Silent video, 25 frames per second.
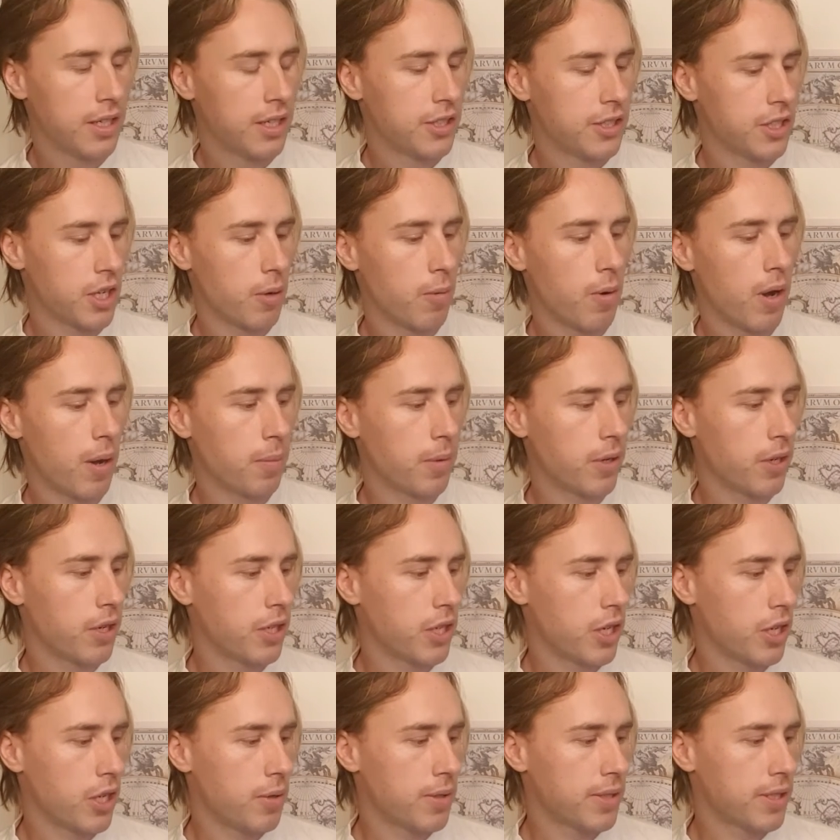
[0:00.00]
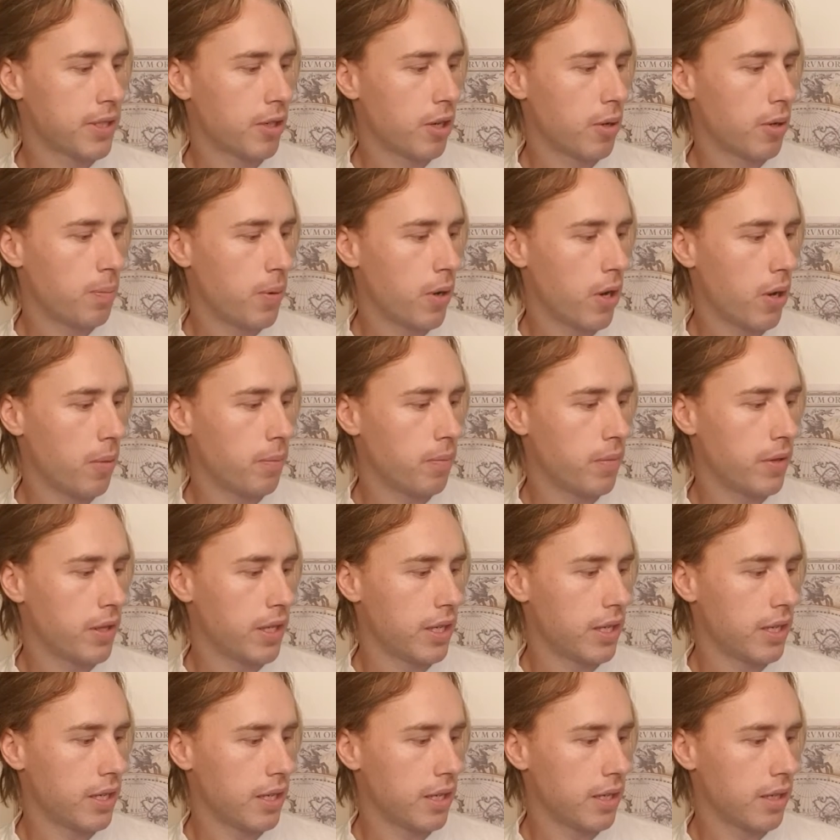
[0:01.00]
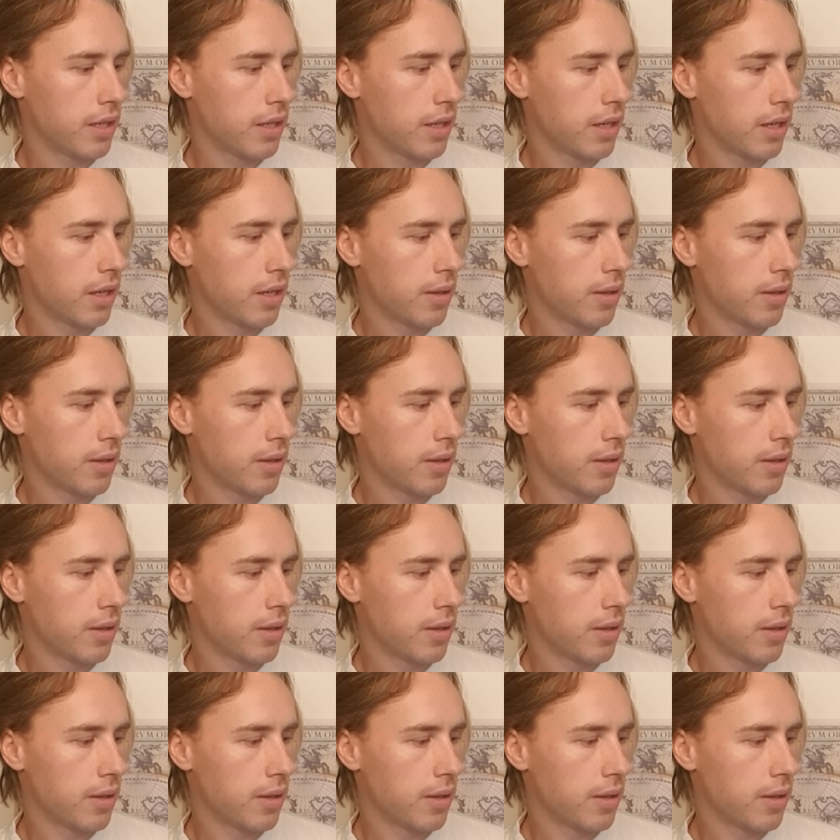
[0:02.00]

So what I'm going to do is I'm going to pop the